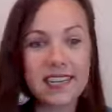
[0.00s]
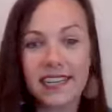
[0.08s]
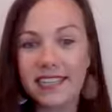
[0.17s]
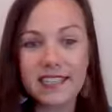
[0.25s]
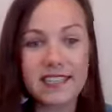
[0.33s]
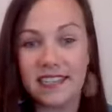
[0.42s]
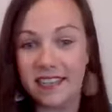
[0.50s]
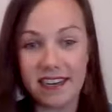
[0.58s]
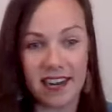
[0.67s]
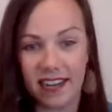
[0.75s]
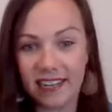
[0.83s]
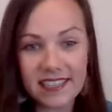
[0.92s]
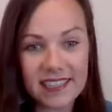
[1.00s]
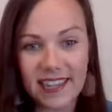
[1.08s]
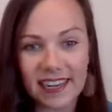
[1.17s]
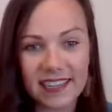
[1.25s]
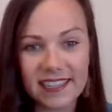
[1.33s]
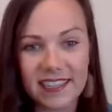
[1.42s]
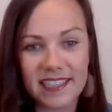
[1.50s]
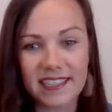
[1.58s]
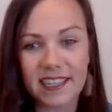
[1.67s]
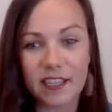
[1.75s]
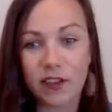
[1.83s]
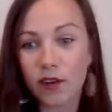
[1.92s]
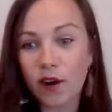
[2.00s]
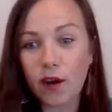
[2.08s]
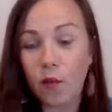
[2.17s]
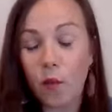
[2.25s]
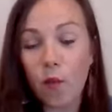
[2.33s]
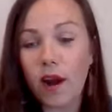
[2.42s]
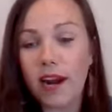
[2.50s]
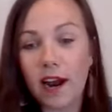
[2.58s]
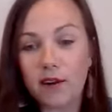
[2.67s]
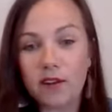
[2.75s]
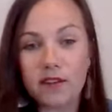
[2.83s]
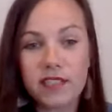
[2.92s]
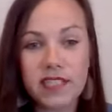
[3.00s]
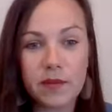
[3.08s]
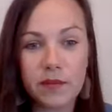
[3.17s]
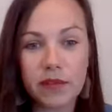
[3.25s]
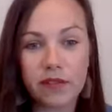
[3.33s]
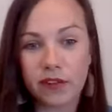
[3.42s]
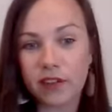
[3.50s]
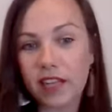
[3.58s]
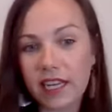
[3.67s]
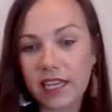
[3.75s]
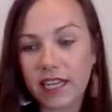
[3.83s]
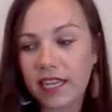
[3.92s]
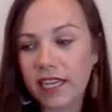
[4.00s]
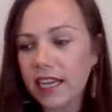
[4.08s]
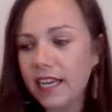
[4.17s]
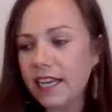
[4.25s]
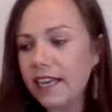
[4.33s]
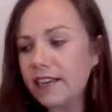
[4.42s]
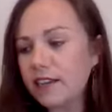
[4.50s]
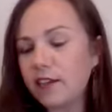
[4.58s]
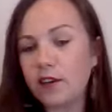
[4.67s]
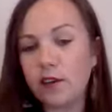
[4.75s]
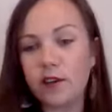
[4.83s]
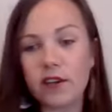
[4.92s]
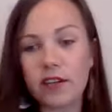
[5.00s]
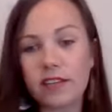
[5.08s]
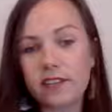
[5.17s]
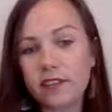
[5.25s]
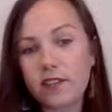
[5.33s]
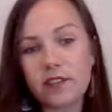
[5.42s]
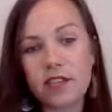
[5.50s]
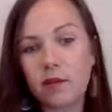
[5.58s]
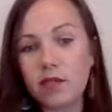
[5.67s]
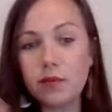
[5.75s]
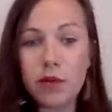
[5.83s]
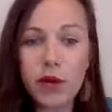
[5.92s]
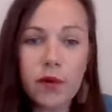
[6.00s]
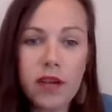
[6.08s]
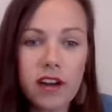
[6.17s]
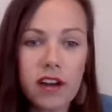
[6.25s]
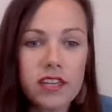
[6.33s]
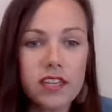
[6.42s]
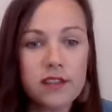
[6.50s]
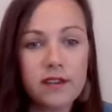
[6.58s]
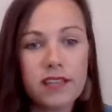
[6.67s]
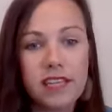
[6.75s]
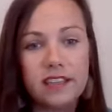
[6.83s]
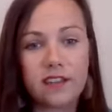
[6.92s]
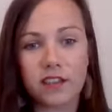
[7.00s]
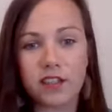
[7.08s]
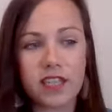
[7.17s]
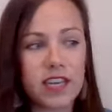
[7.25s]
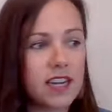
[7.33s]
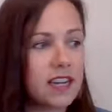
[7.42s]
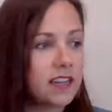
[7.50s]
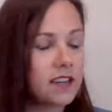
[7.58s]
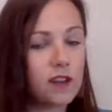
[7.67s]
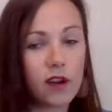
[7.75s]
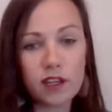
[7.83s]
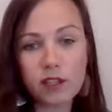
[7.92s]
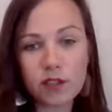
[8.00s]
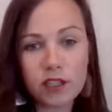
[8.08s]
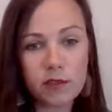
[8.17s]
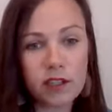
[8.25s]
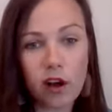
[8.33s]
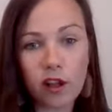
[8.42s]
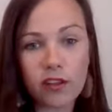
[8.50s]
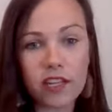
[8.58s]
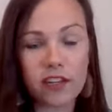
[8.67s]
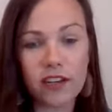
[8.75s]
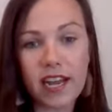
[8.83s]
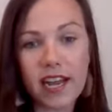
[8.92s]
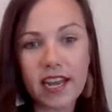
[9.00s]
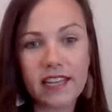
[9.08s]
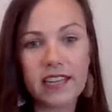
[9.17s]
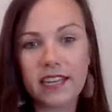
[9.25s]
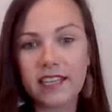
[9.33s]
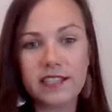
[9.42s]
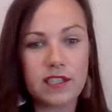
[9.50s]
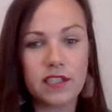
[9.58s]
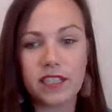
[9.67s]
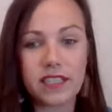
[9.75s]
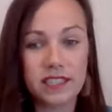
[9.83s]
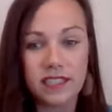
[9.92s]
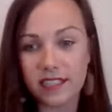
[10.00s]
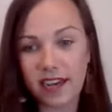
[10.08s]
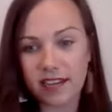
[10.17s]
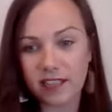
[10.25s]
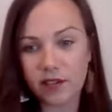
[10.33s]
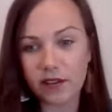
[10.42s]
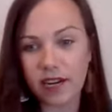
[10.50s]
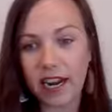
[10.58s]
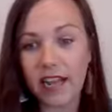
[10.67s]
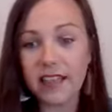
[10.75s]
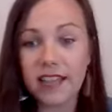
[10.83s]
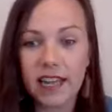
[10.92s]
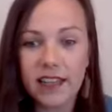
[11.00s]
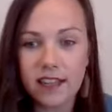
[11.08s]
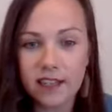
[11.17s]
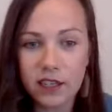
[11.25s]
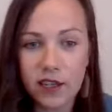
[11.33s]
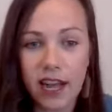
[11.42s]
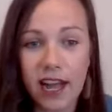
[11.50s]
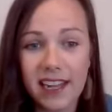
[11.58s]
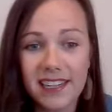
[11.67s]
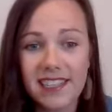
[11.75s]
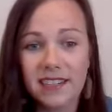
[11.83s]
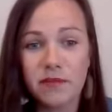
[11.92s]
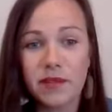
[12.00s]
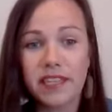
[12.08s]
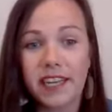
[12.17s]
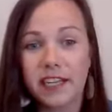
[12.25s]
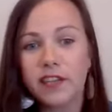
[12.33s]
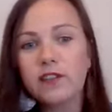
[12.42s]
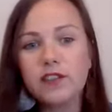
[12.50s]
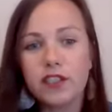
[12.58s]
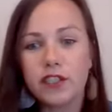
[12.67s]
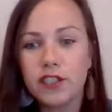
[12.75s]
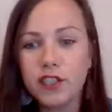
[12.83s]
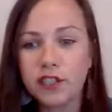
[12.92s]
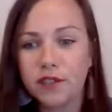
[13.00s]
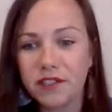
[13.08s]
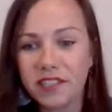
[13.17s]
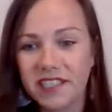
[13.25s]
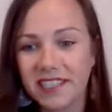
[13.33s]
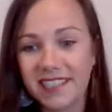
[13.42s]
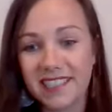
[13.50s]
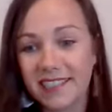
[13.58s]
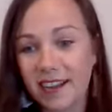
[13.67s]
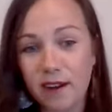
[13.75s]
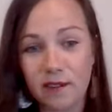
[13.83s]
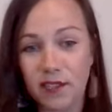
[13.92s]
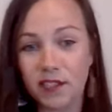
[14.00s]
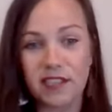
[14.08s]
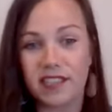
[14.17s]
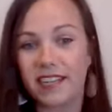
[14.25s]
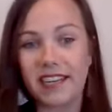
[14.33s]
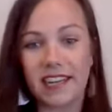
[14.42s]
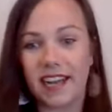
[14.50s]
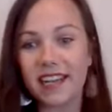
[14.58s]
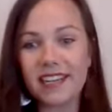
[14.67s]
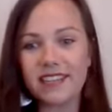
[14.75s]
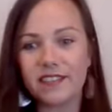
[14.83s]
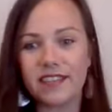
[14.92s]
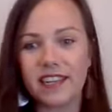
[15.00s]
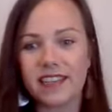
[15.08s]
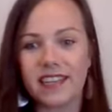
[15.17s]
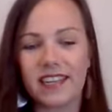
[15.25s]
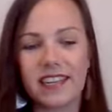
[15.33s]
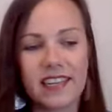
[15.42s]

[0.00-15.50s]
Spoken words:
it's nuts, and it just, like, you're on 1 hour of sleep if you're lucky. Someone's pooing on you, like, there's laundry up taller than your head, like, it's nuts, right? And then to be like, you should juice. I was just like, I can do nothing.